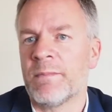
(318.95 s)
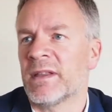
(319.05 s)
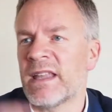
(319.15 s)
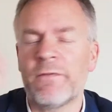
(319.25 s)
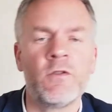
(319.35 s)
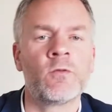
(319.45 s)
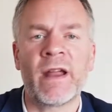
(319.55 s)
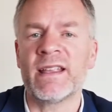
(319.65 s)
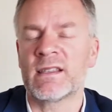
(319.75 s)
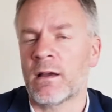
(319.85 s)
but if your
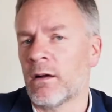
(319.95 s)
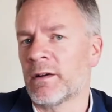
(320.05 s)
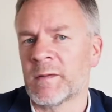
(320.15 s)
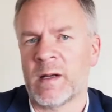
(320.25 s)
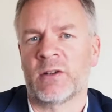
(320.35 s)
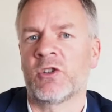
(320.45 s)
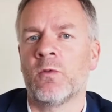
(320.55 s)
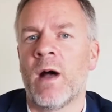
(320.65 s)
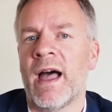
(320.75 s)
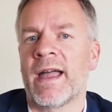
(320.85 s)
rates are
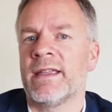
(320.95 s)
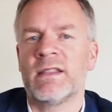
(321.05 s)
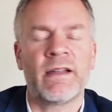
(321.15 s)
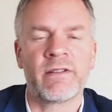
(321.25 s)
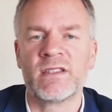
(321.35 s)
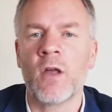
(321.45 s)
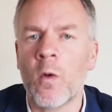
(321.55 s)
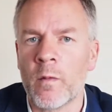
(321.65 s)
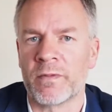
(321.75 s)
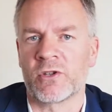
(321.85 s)
too high, there is
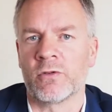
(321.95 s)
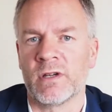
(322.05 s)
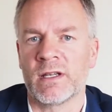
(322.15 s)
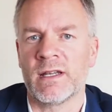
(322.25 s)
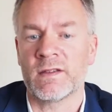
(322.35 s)
no opportunity.